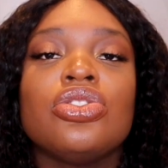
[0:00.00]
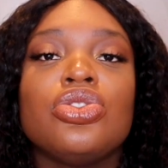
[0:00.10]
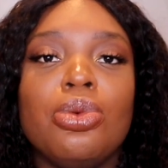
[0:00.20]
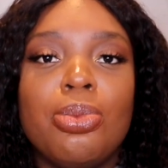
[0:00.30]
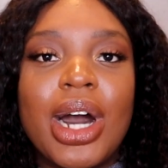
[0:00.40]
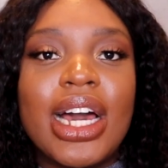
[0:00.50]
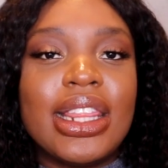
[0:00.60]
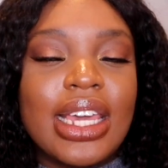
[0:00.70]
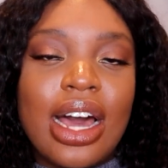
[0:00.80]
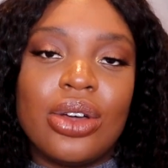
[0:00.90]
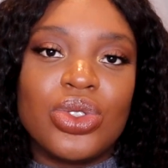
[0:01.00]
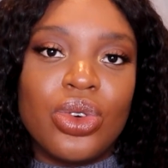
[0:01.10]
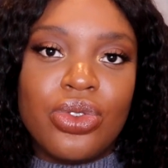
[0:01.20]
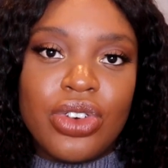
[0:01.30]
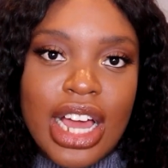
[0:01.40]
to buy the house
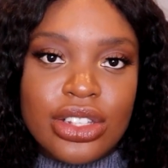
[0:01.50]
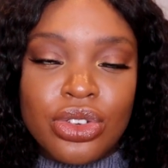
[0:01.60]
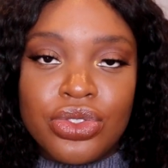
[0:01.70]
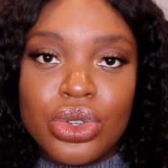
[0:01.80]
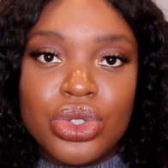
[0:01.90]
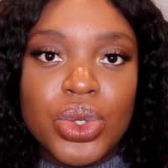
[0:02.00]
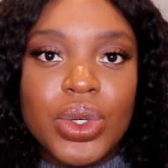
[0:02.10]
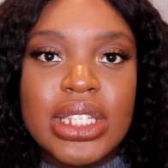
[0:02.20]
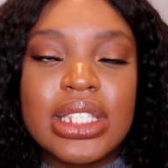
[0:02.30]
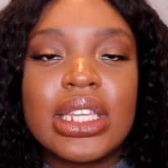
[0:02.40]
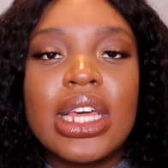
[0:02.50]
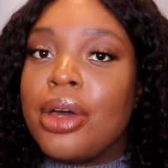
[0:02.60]
or flat of your choice.